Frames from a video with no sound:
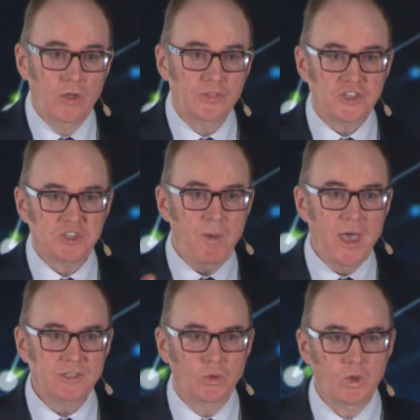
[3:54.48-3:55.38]

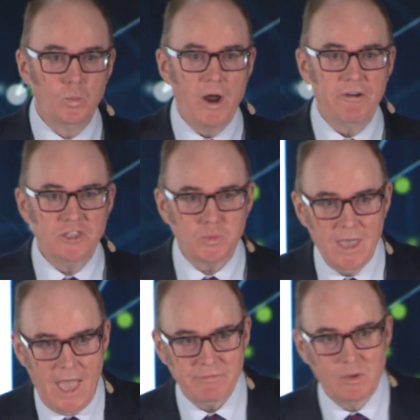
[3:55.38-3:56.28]
Despite all the worries we
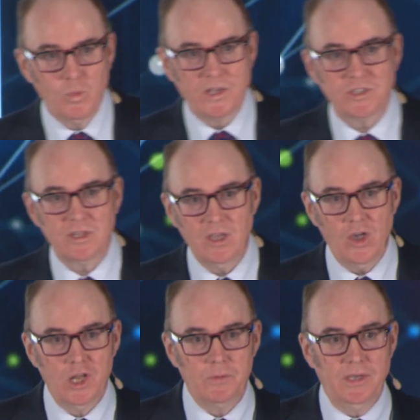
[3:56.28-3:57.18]
have in Western
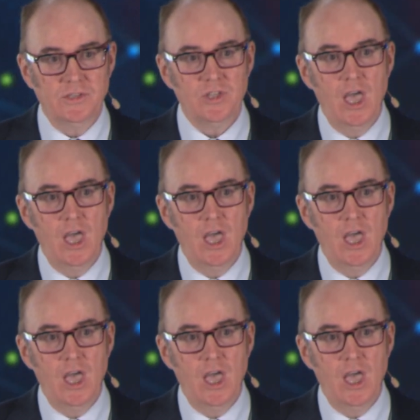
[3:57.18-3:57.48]
economies,